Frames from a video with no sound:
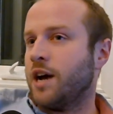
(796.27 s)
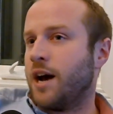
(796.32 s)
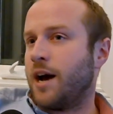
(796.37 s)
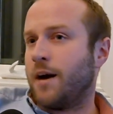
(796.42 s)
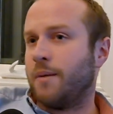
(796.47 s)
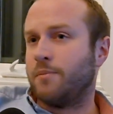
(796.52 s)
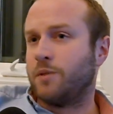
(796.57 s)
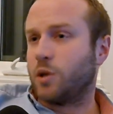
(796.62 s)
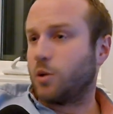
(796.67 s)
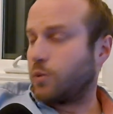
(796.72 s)

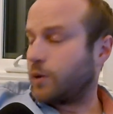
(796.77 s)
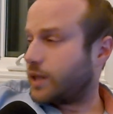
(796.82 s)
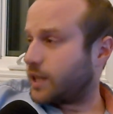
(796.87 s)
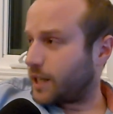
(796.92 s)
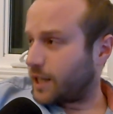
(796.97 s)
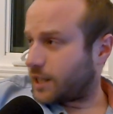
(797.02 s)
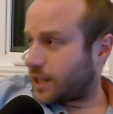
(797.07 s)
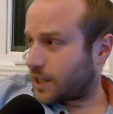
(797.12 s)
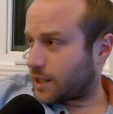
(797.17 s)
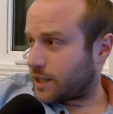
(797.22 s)
So
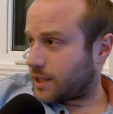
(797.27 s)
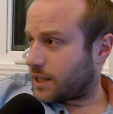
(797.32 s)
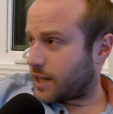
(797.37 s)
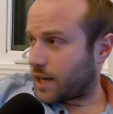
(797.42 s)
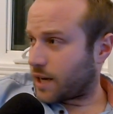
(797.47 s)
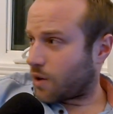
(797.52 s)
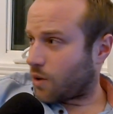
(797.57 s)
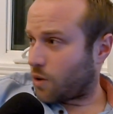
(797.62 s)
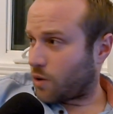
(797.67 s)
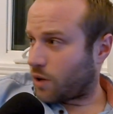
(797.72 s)
really, it doesn't
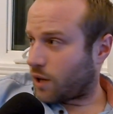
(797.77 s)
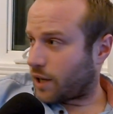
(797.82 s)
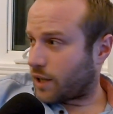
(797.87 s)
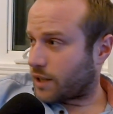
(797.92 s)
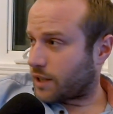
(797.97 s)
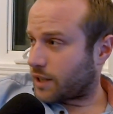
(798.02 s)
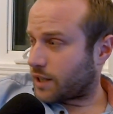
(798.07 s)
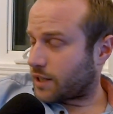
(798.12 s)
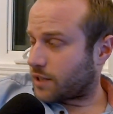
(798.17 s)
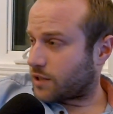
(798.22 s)
take a whole
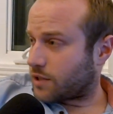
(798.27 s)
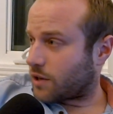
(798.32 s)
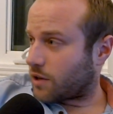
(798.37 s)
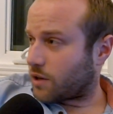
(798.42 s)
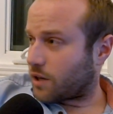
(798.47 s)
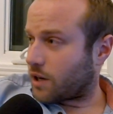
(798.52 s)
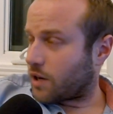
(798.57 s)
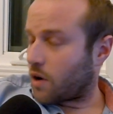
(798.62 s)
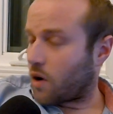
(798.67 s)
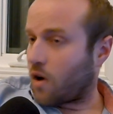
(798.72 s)
lot to get
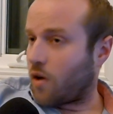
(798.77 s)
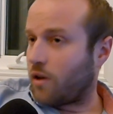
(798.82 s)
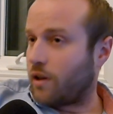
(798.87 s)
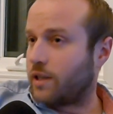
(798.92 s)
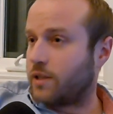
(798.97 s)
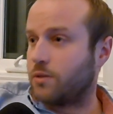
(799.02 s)
started at all.